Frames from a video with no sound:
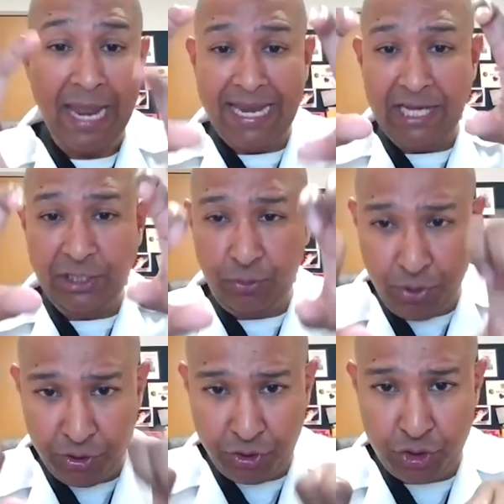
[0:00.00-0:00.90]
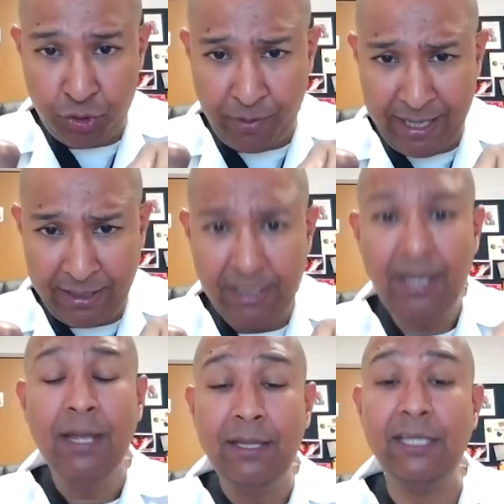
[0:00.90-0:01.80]
And as you constrict
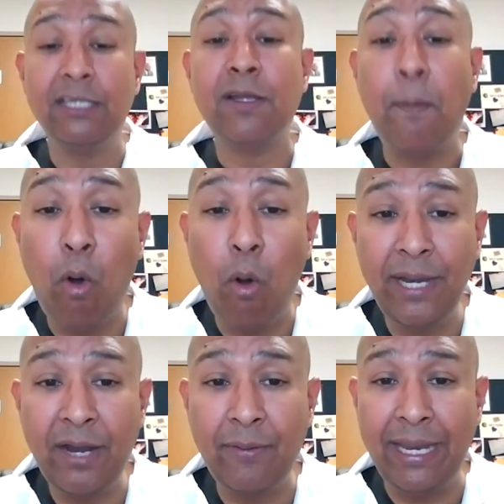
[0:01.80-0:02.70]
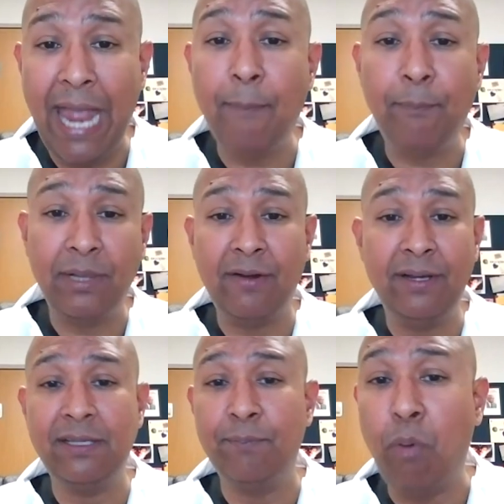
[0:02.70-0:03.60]
these pulmonary
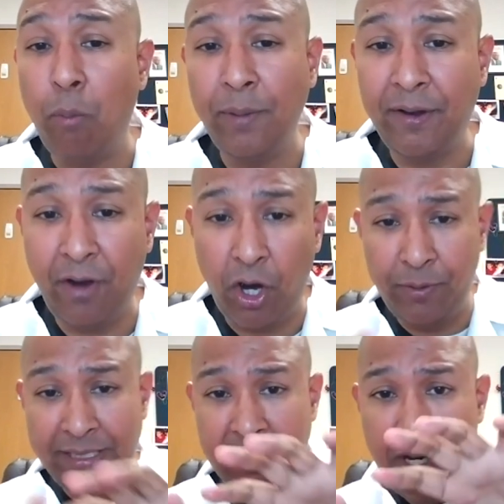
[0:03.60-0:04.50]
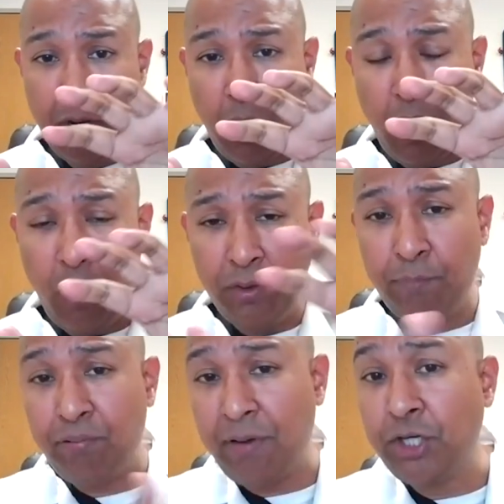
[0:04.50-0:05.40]
capillaries and pulmonary arteries, all the
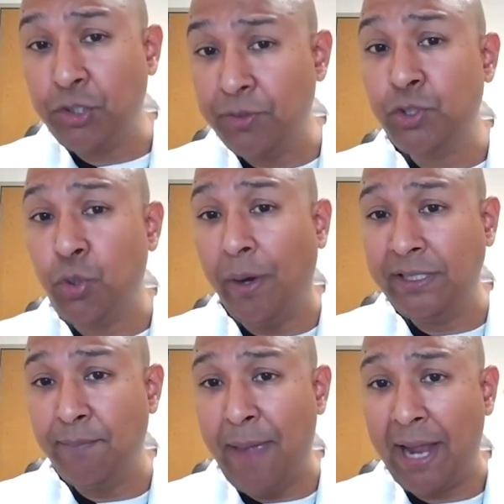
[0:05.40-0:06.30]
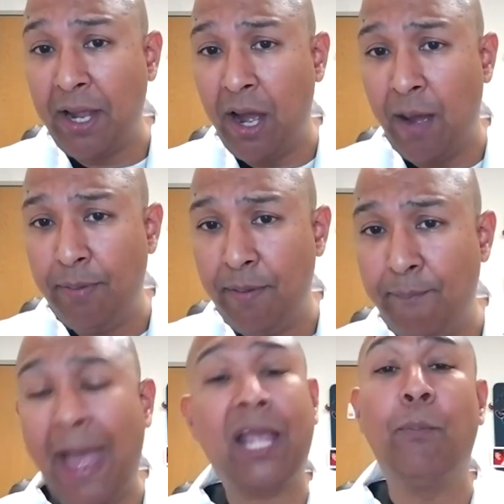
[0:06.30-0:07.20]
pressure is going to back up.
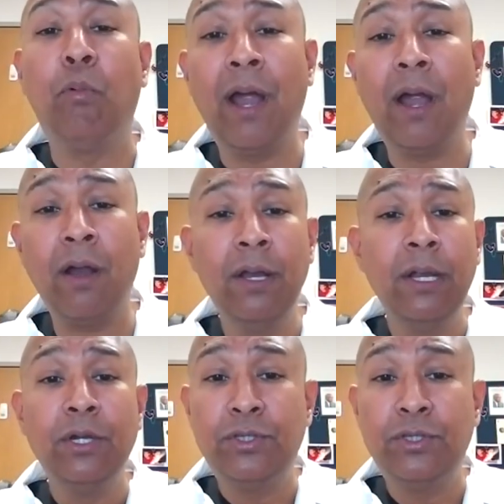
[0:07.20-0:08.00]
Back up where?